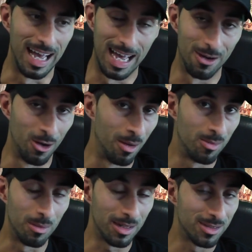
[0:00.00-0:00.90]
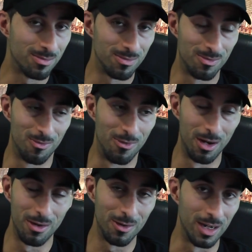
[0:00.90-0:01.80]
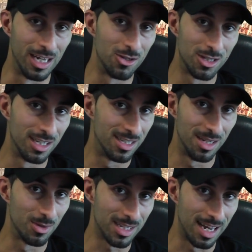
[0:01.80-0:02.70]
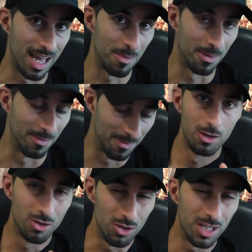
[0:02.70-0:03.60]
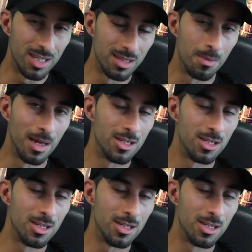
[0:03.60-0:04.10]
I don't know. I'm, I'm like very, very interested to see what's going to happen. Cersei sends a